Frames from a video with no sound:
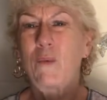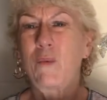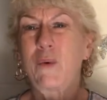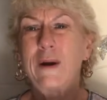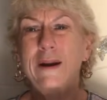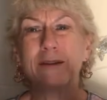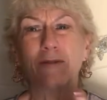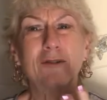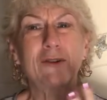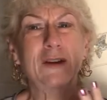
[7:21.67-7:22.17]

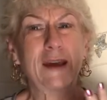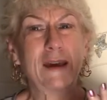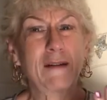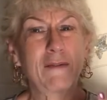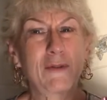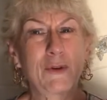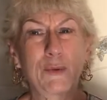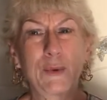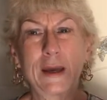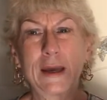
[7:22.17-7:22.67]
whatever
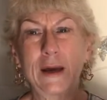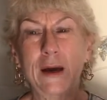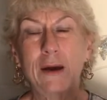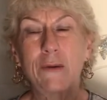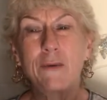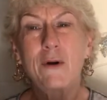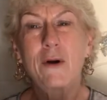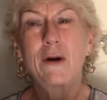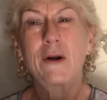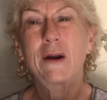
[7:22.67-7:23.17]
day of the week
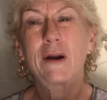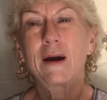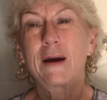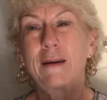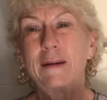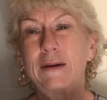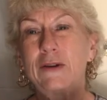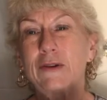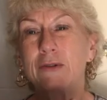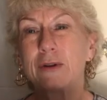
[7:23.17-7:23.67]
I want.
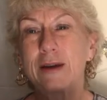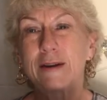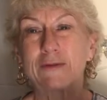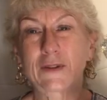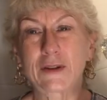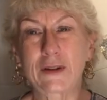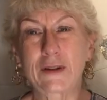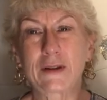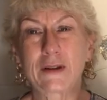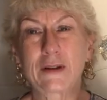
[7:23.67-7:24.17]
I don't
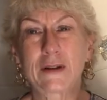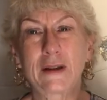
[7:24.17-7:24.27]
have to